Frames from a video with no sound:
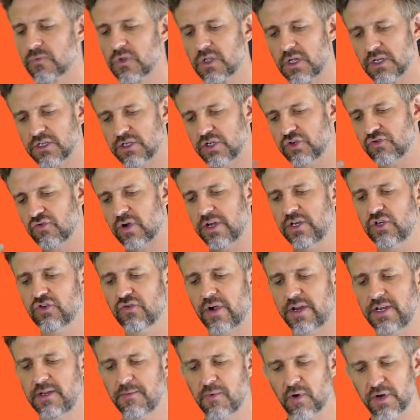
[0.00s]
to try and
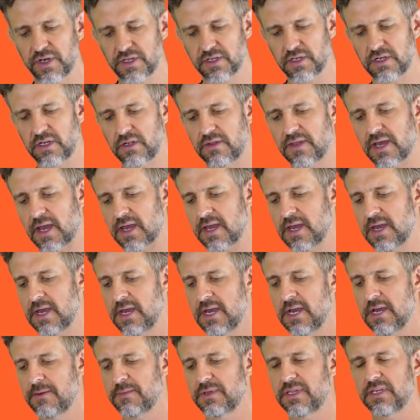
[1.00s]
train your body to do that.
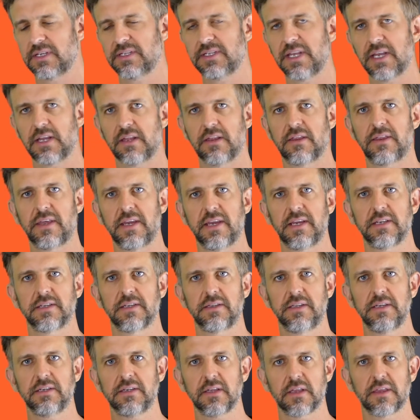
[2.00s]
But the second thing is,
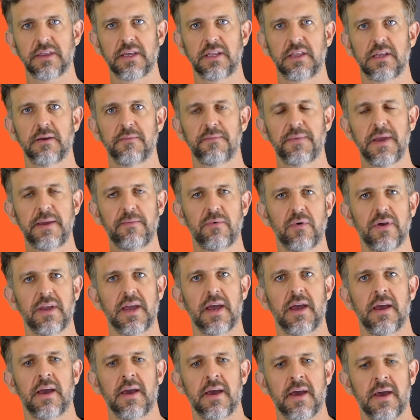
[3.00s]
and this is the thing that people
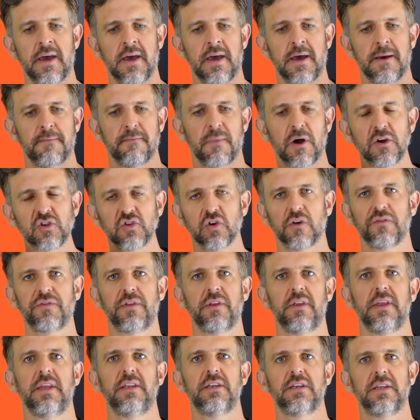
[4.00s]
get most
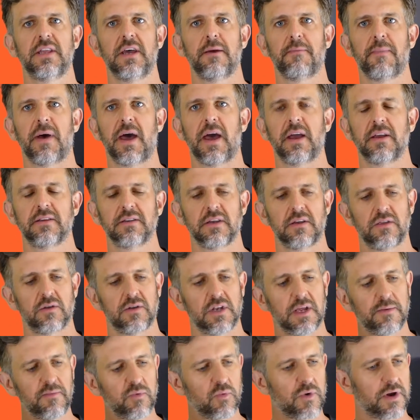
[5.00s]
often injure their back. So the
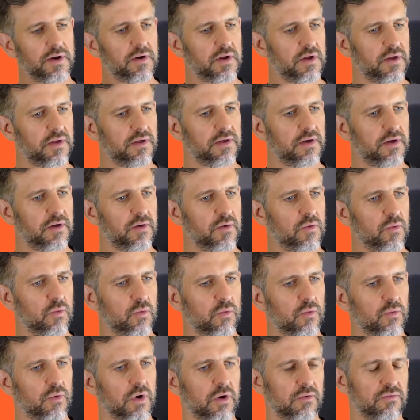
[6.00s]
number one,
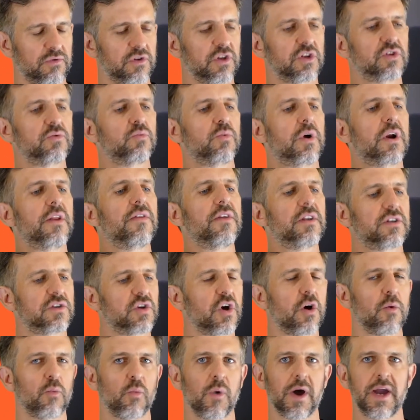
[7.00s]
one of the
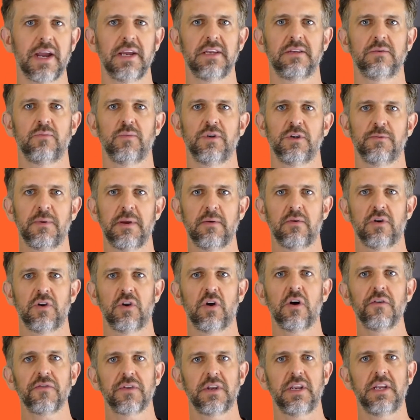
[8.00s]
top ways in which people can
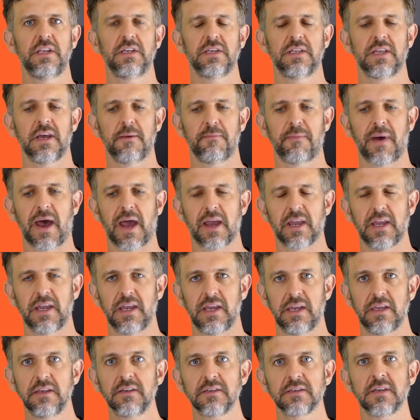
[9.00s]
often injure their back
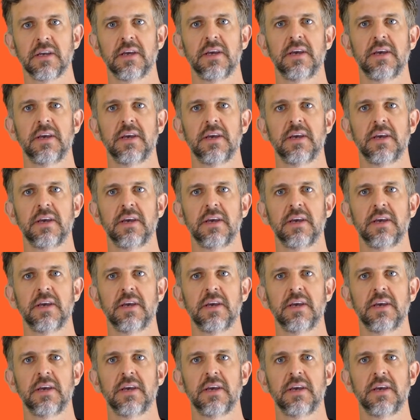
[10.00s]
is